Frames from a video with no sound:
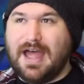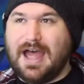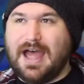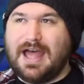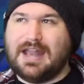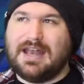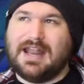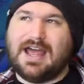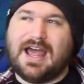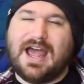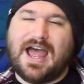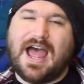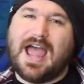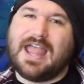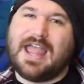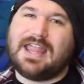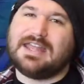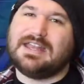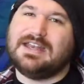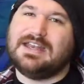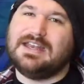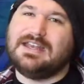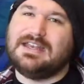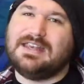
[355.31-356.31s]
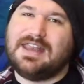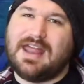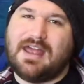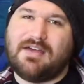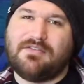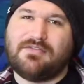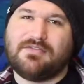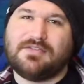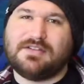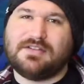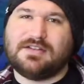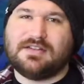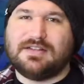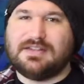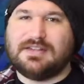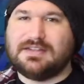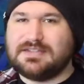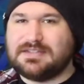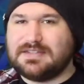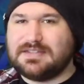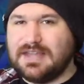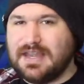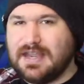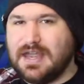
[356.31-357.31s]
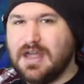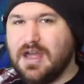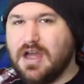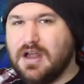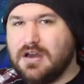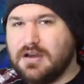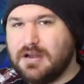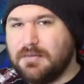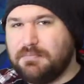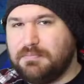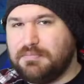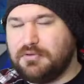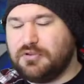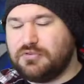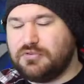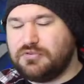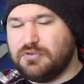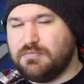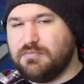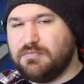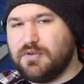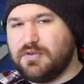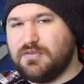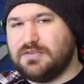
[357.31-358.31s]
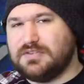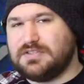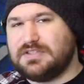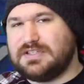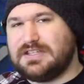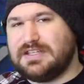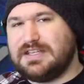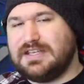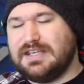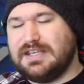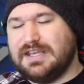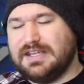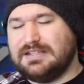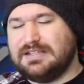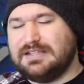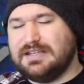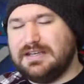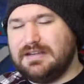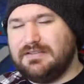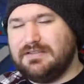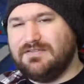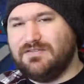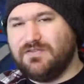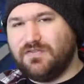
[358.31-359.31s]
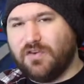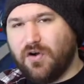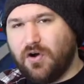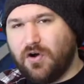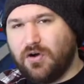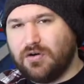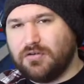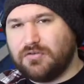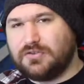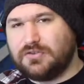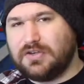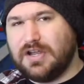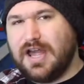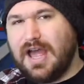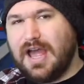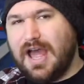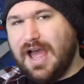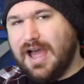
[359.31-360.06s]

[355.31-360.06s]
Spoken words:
And I can definitely see the Bludgeon Brothers getting involved